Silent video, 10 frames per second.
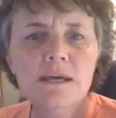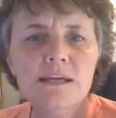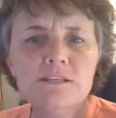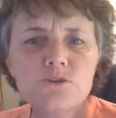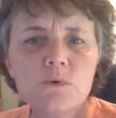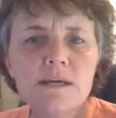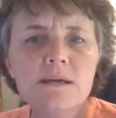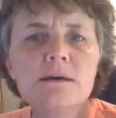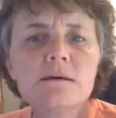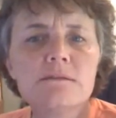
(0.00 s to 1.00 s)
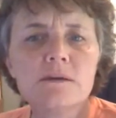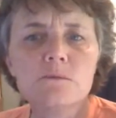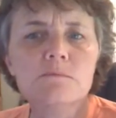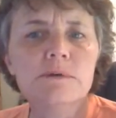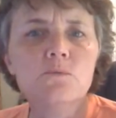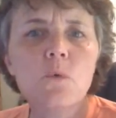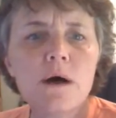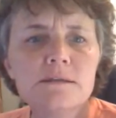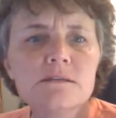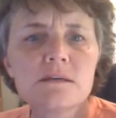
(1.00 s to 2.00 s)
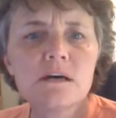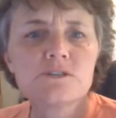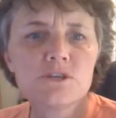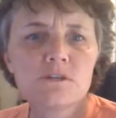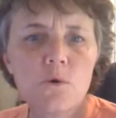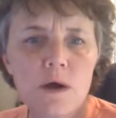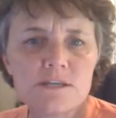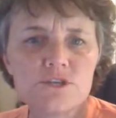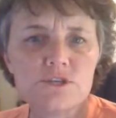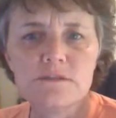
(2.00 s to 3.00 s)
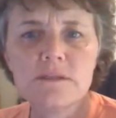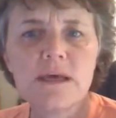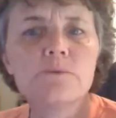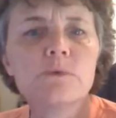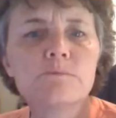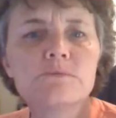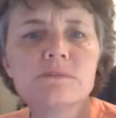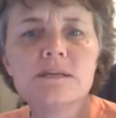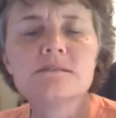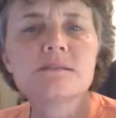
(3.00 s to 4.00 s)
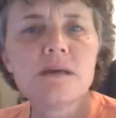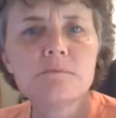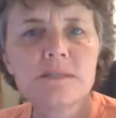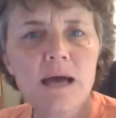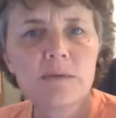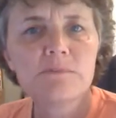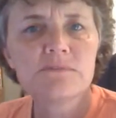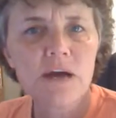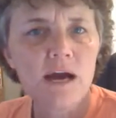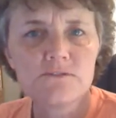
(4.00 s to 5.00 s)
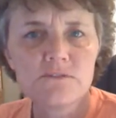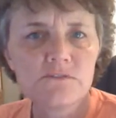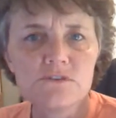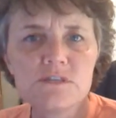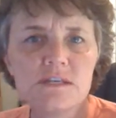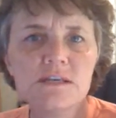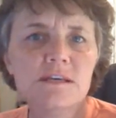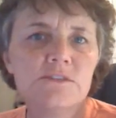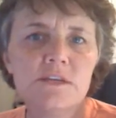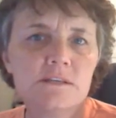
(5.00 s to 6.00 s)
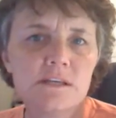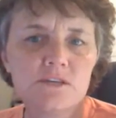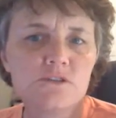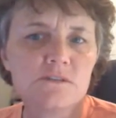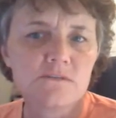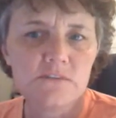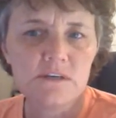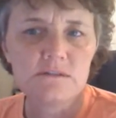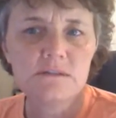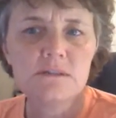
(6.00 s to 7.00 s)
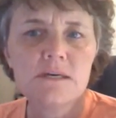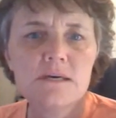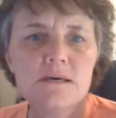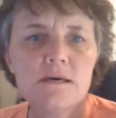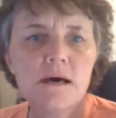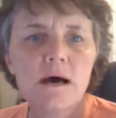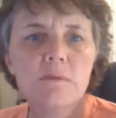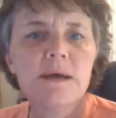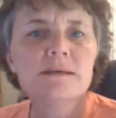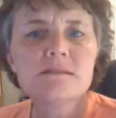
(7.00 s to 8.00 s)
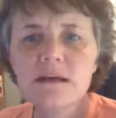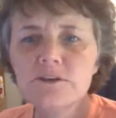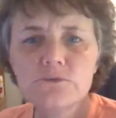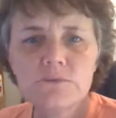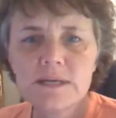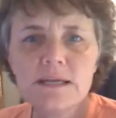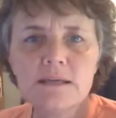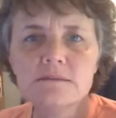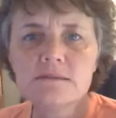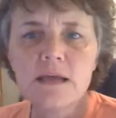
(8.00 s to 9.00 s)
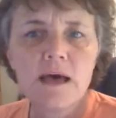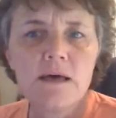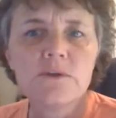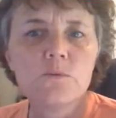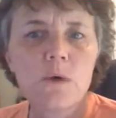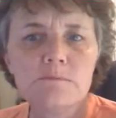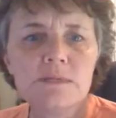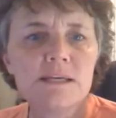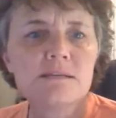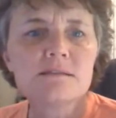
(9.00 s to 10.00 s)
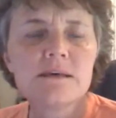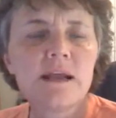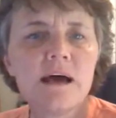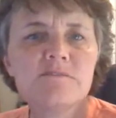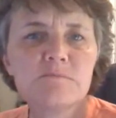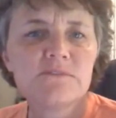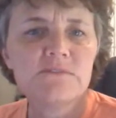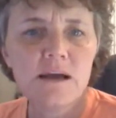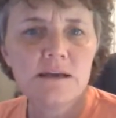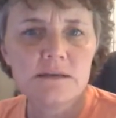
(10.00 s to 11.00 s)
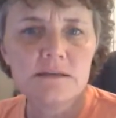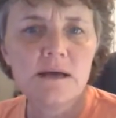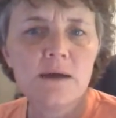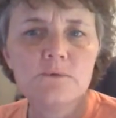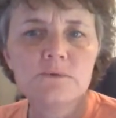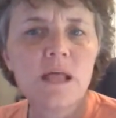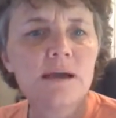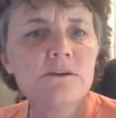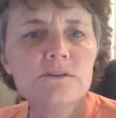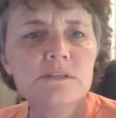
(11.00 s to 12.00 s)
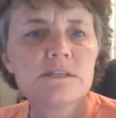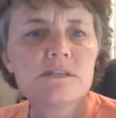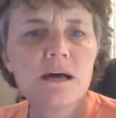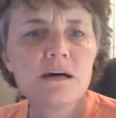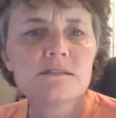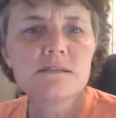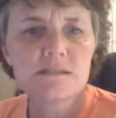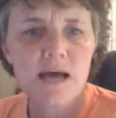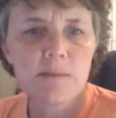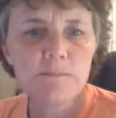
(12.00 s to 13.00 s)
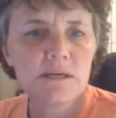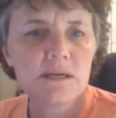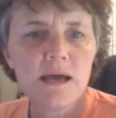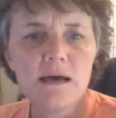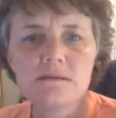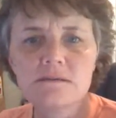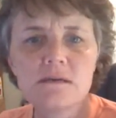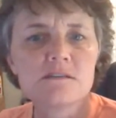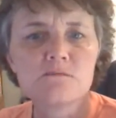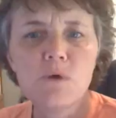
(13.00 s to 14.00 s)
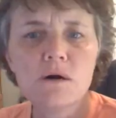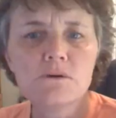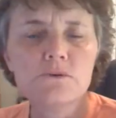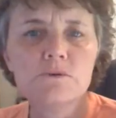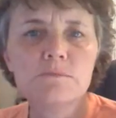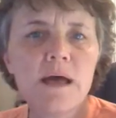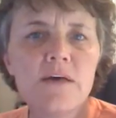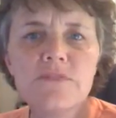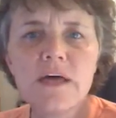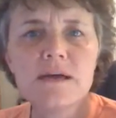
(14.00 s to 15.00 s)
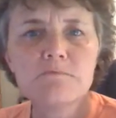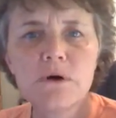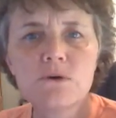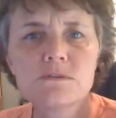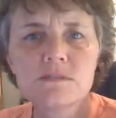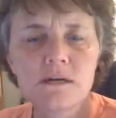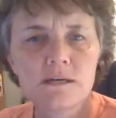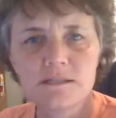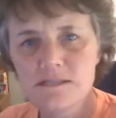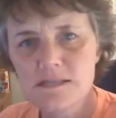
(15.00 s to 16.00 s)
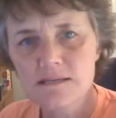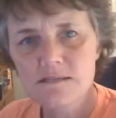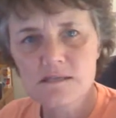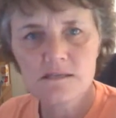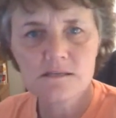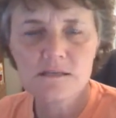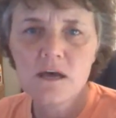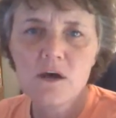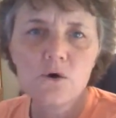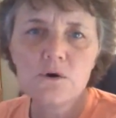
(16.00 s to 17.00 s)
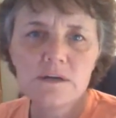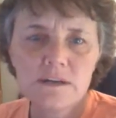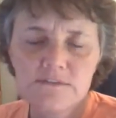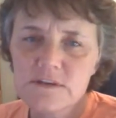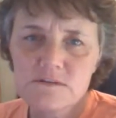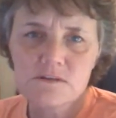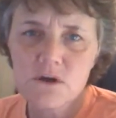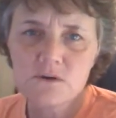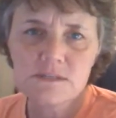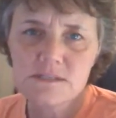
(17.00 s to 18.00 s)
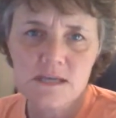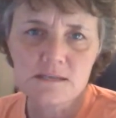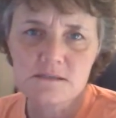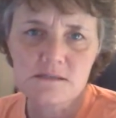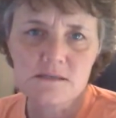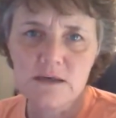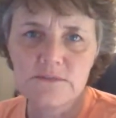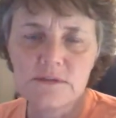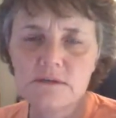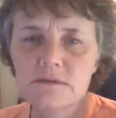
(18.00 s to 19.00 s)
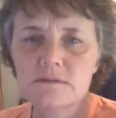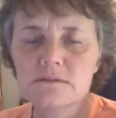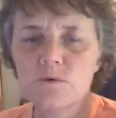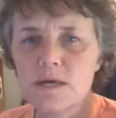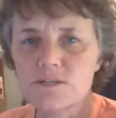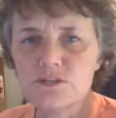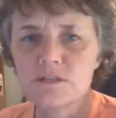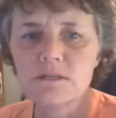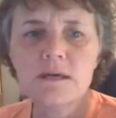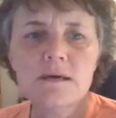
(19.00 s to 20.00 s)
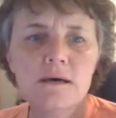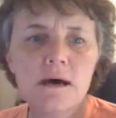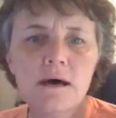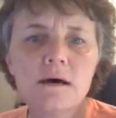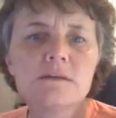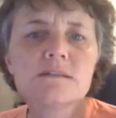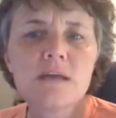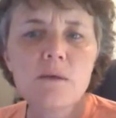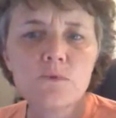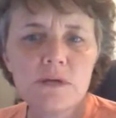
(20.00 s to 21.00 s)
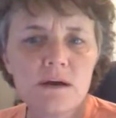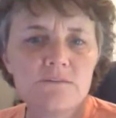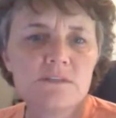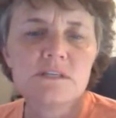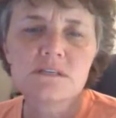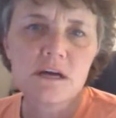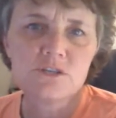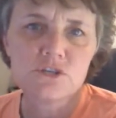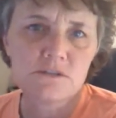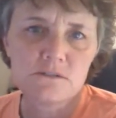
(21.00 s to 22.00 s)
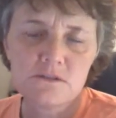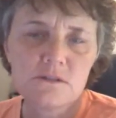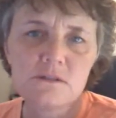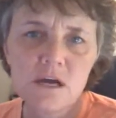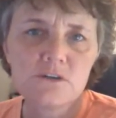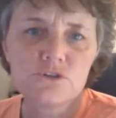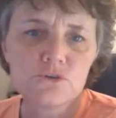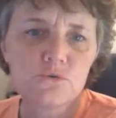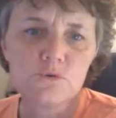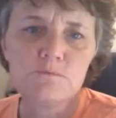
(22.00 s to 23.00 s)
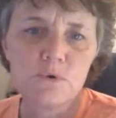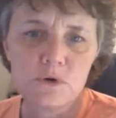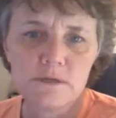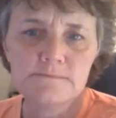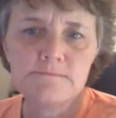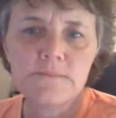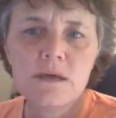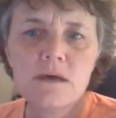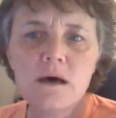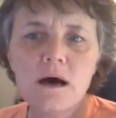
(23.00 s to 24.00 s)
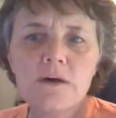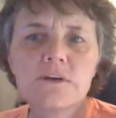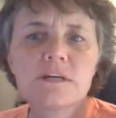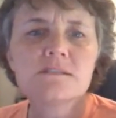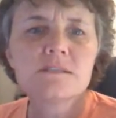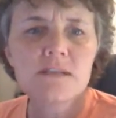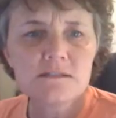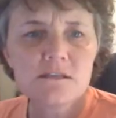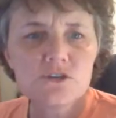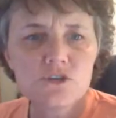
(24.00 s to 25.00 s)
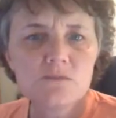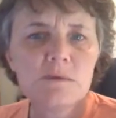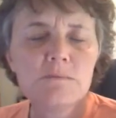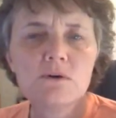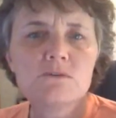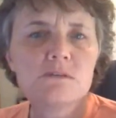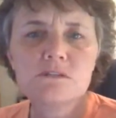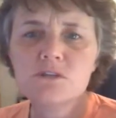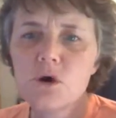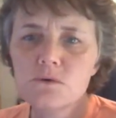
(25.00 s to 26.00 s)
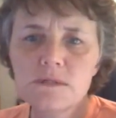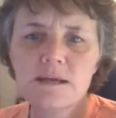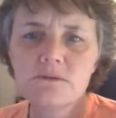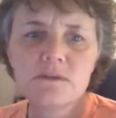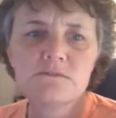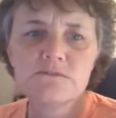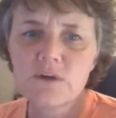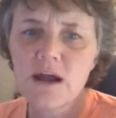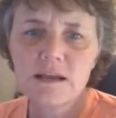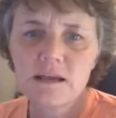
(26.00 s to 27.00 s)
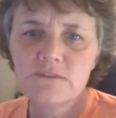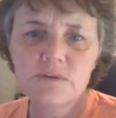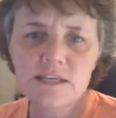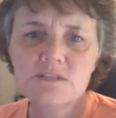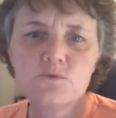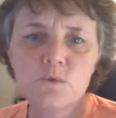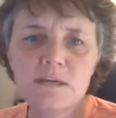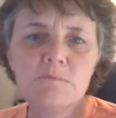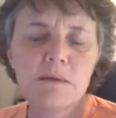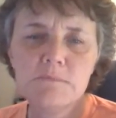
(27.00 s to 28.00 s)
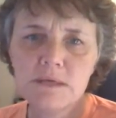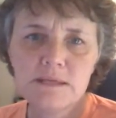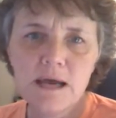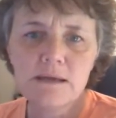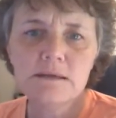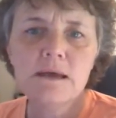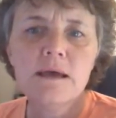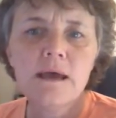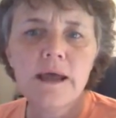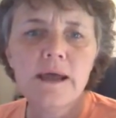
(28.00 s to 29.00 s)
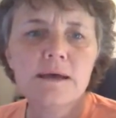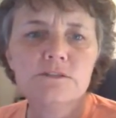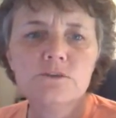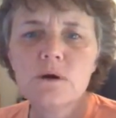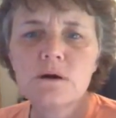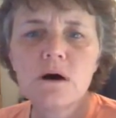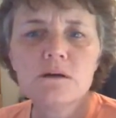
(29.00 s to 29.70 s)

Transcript: Each week there will be one discussion question that represents some type of controversy in the addictions field. Based on your readings and the web links that I've provided, I would like you to discuss the topic as a small group and then post a consensus, or if there's no consensus on the question, a summary of the discussion to the larger group board. The consensus should be posted no later than Friday of each week by midnight, and you are